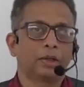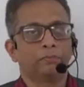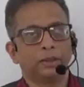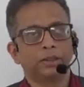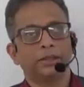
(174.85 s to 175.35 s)

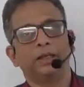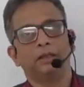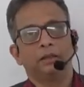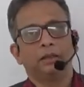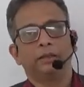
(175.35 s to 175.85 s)
but
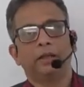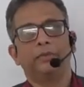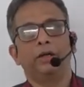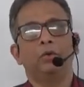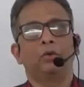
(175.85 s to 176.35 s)
still they
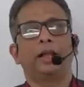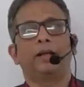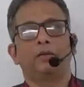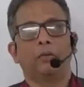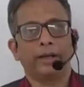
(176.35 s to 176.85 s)
will look
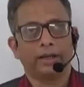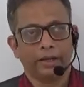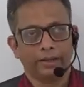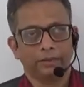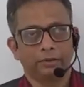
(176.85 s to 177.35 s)
like white
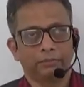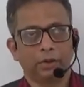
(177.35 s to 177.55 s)
light,